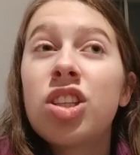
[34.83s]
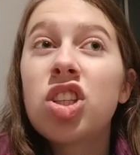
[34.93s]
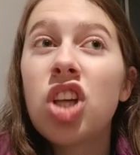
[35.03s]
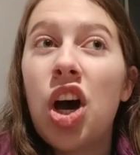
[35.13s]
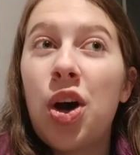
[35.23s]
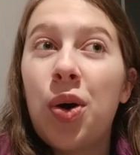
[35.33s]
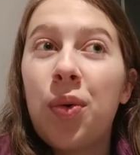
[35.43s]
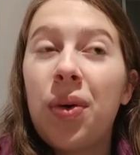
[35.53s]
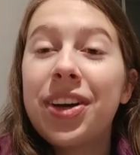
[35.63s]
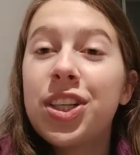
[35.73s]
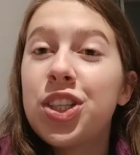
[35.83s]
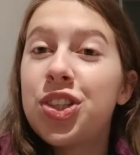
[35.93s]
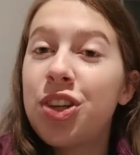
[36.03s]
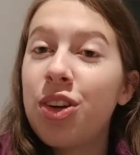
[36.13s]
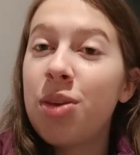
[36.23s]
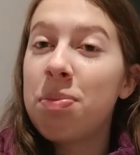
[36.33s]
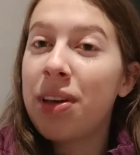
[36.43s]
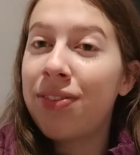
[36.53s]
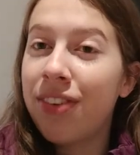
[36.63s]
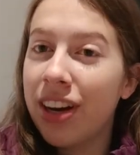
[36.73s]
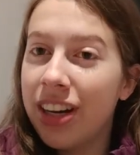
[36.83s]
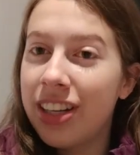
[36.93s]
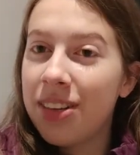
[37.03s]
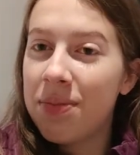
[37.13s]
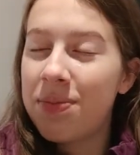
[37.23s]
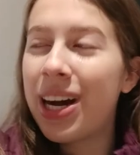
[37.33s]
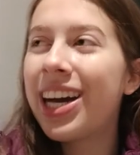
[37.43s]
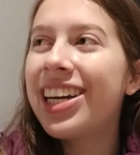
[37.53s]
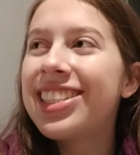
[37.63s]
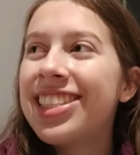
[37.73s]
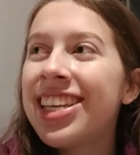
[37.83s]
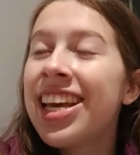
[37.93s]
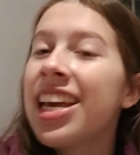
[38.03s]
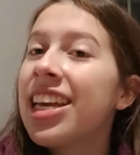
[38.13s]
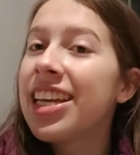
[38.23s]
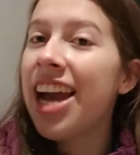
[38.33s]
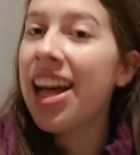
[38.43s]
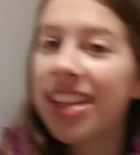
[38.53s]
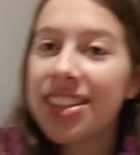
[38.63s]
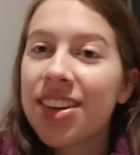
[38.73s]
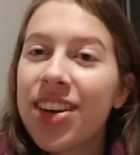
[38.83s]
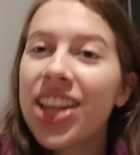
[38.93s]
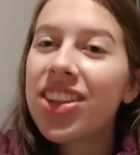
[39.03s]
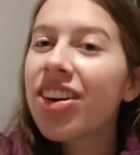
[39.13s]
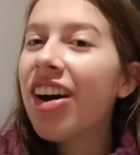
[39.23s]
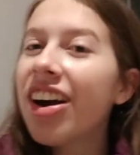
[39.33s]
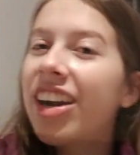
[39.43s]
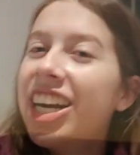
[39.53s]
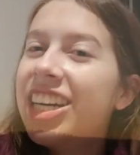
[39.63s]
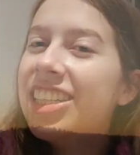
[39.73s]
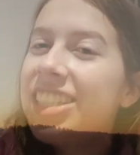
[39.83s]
so should be fun, but yeah, let's go get in the car.